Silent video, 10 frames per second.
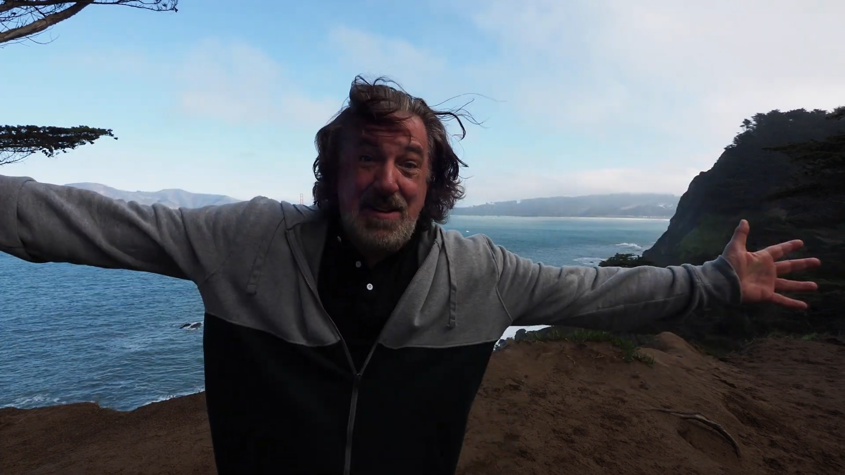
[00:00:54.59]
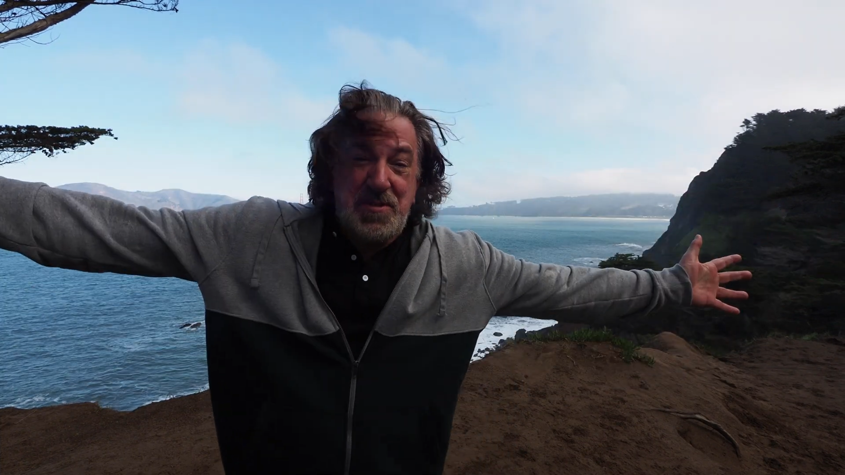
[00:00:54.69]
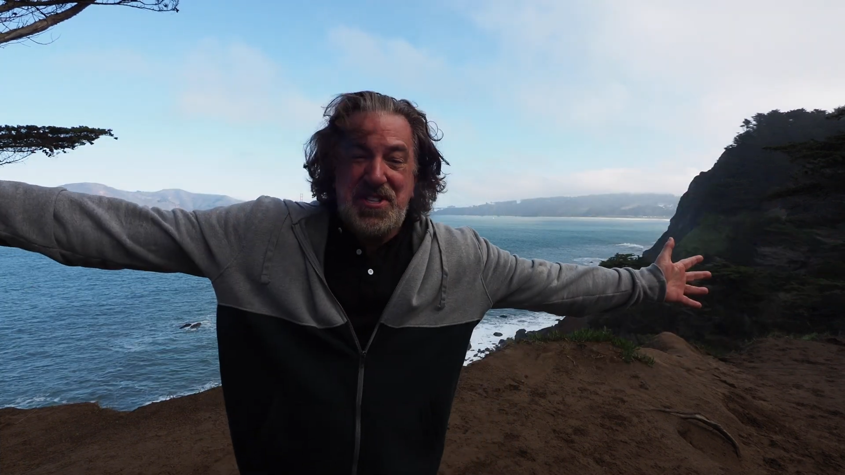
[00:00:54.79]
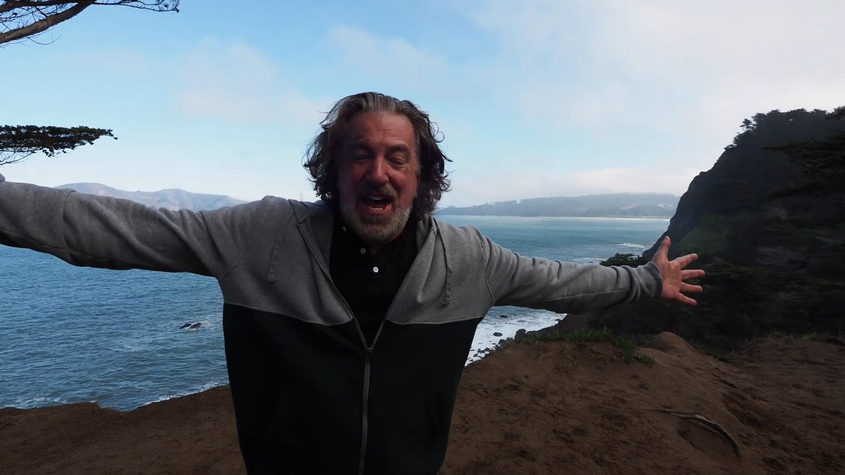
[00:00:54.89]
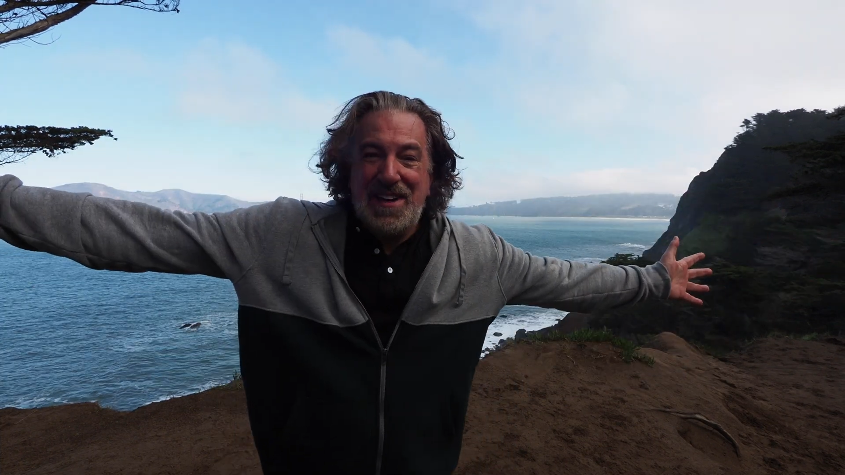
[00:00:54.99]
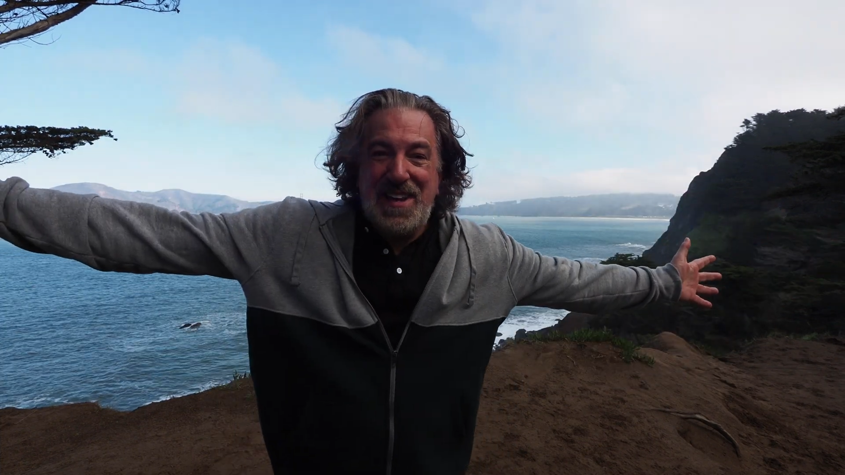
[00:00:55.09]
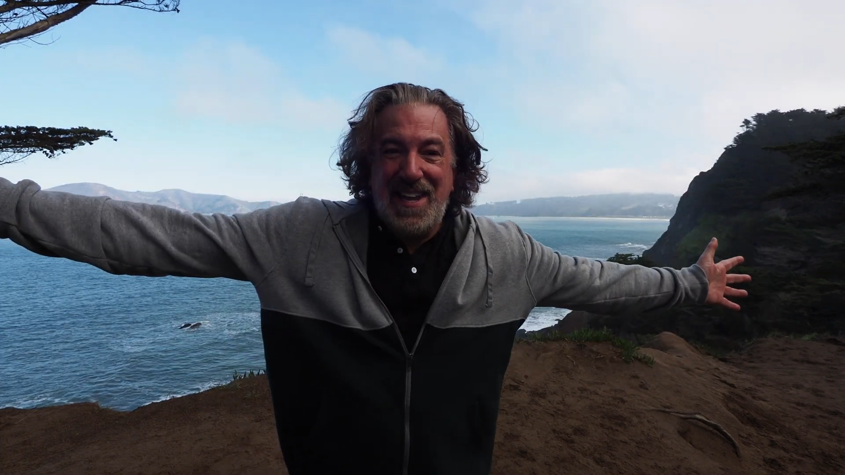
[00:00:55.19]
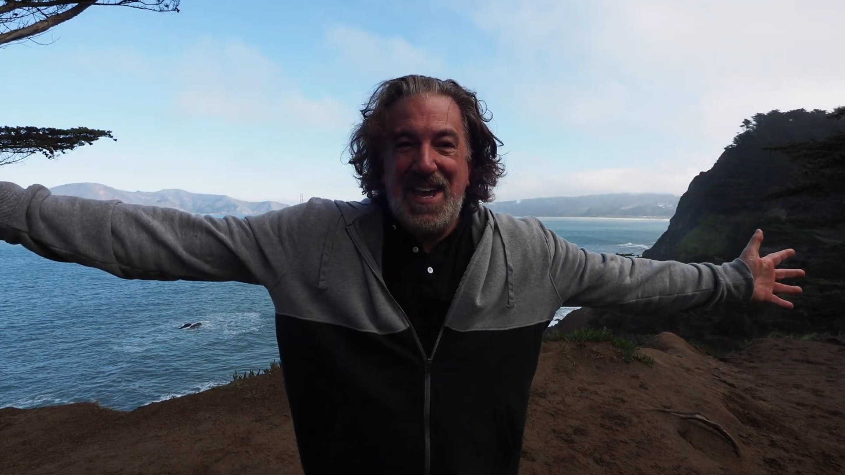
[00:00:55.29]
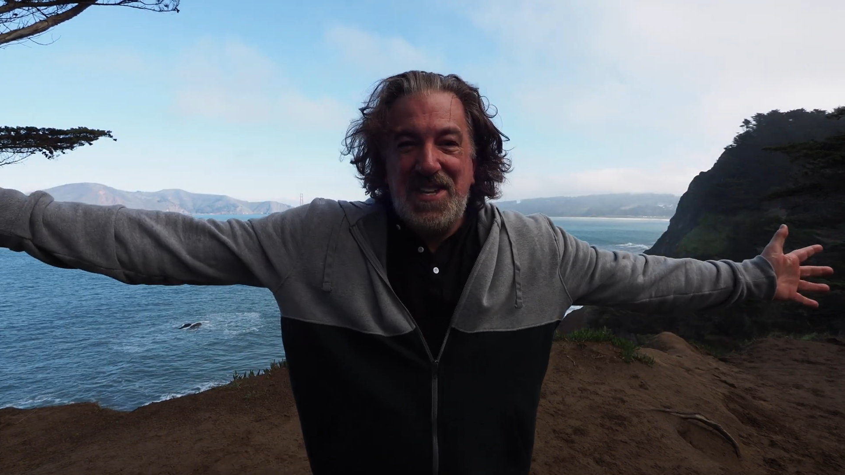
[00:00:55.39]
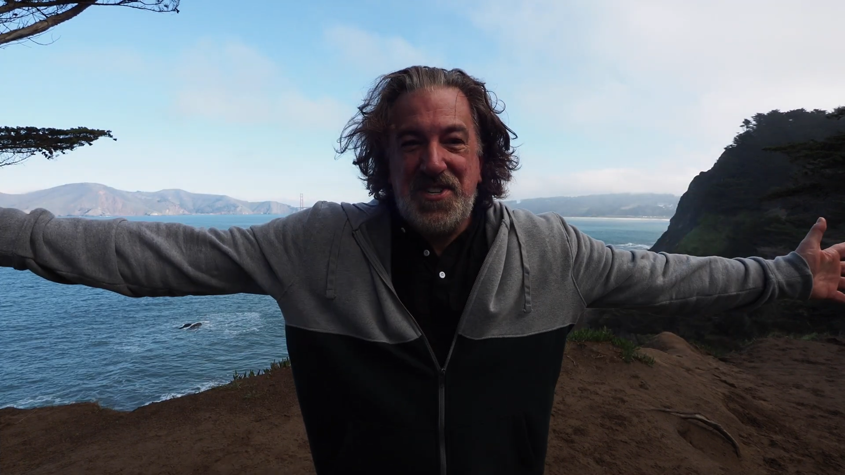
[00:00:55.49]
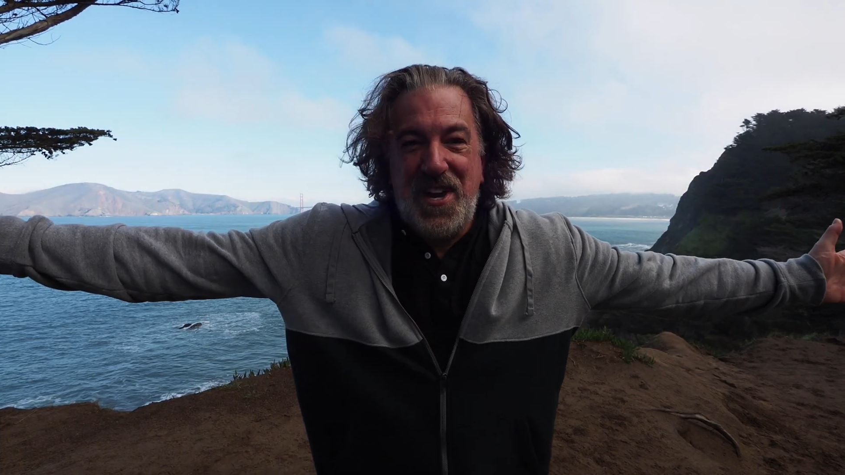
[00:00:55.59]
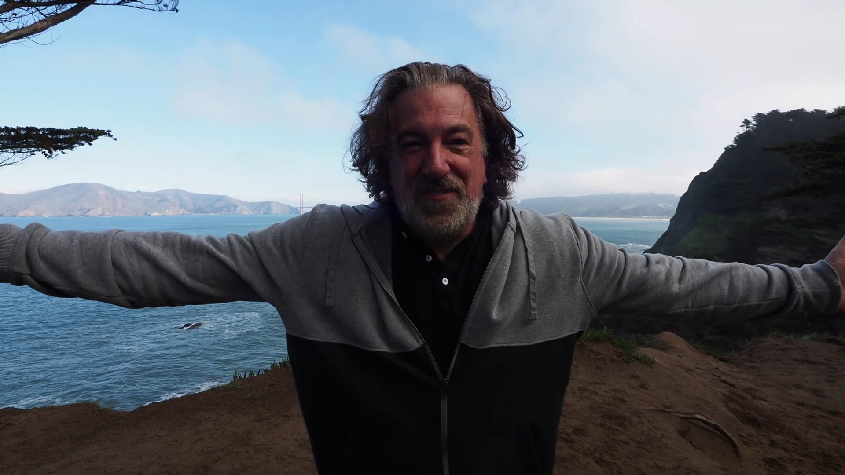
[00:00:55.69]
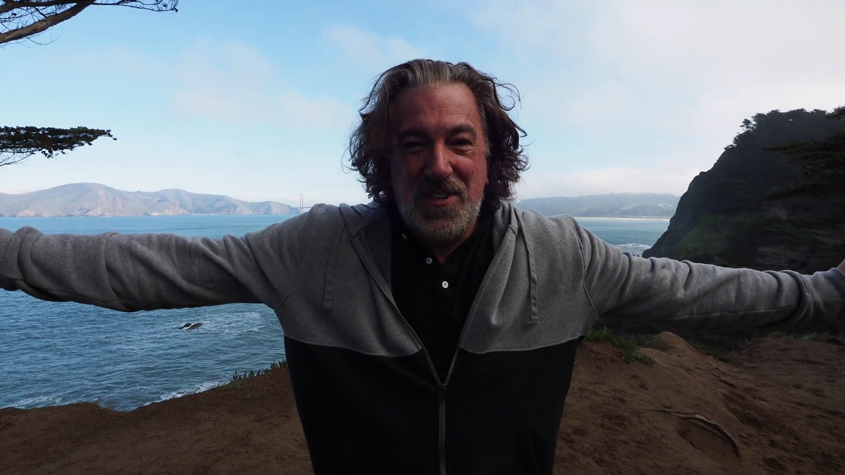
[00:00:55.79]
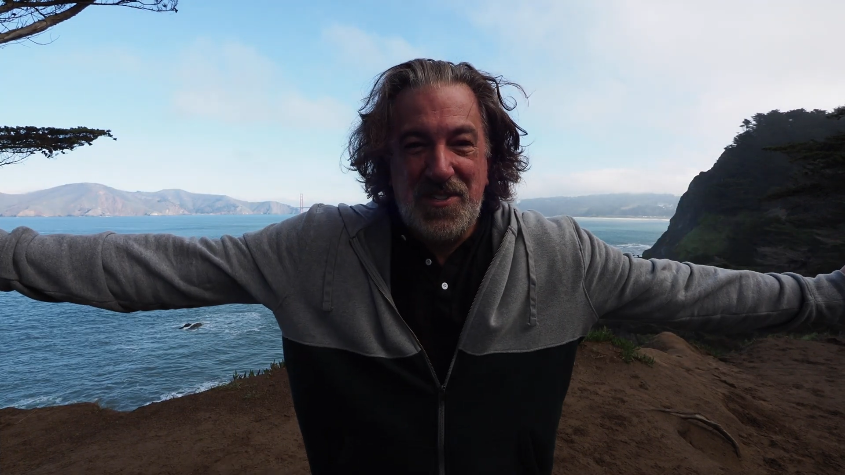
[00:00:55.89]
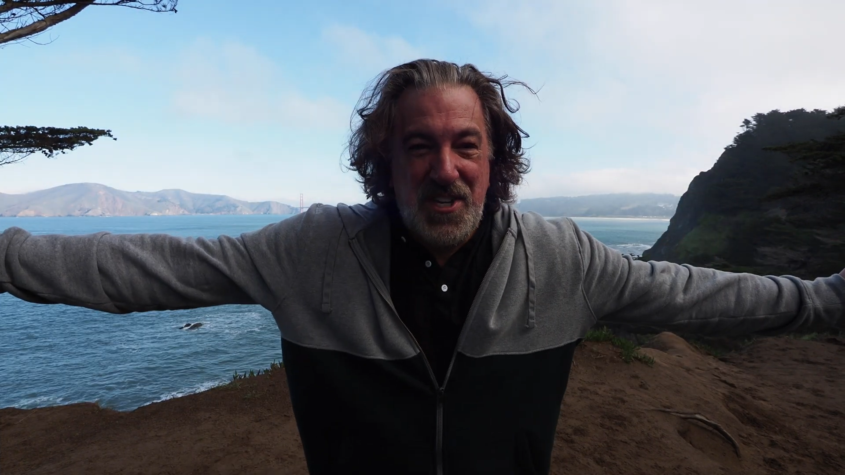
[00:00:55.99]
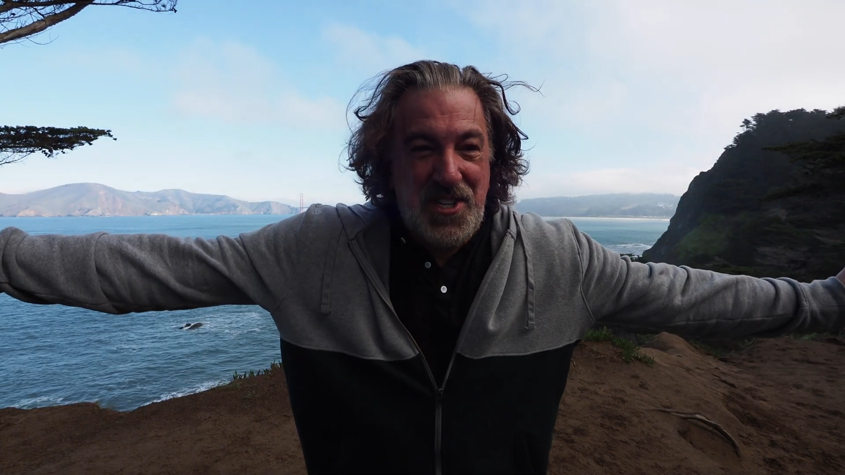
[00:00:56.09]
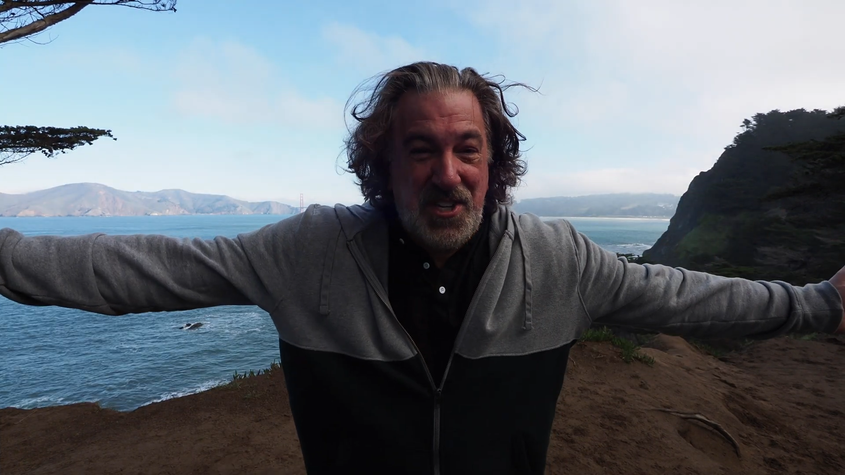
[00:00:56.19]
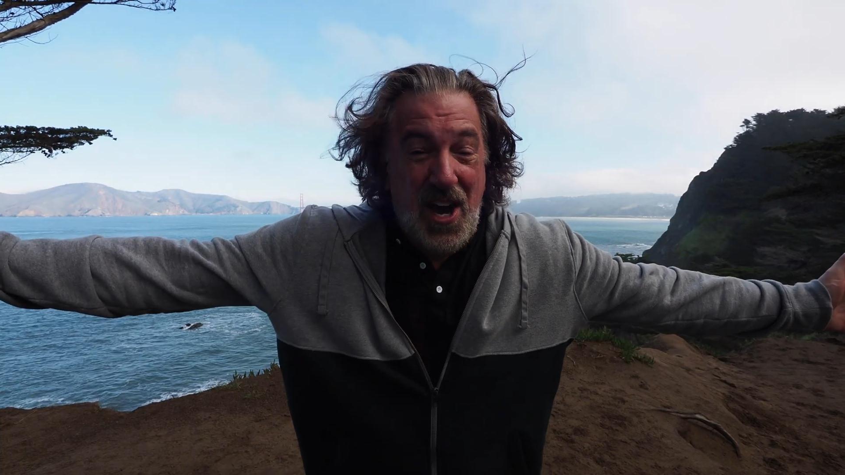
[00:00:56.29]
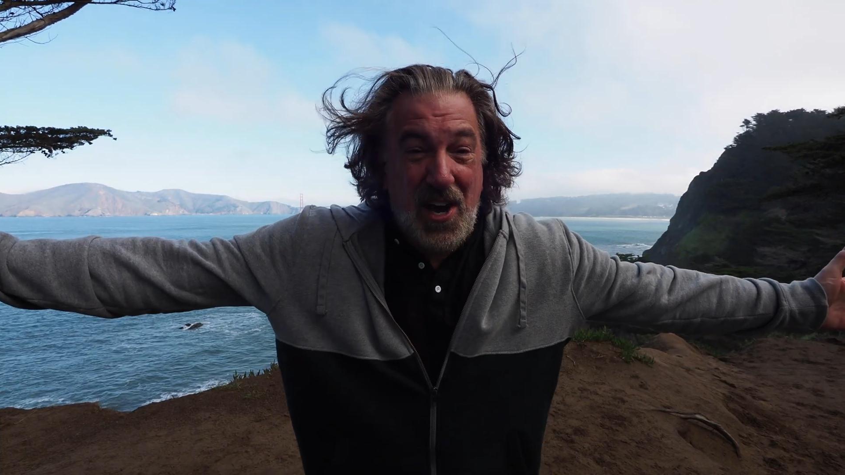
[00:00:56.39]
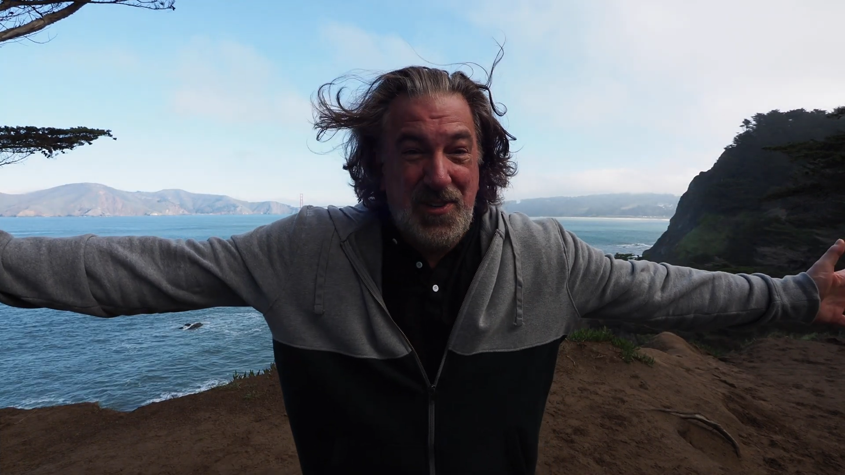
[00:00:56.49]
standing in San
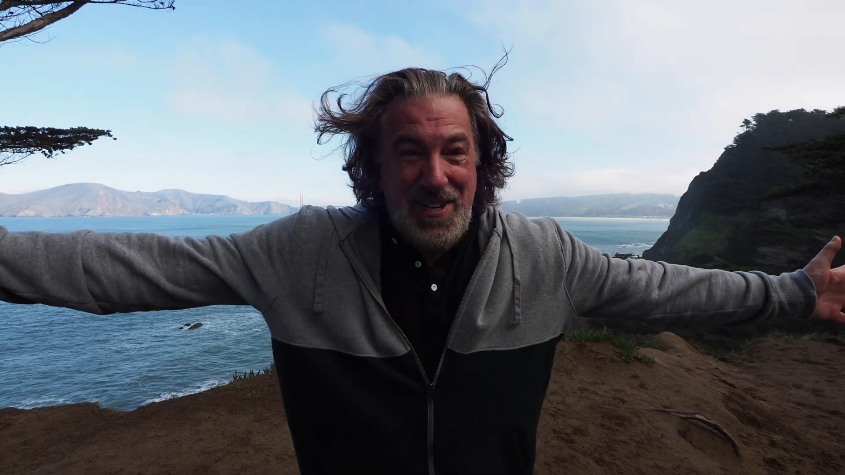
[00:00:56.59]
Francisco.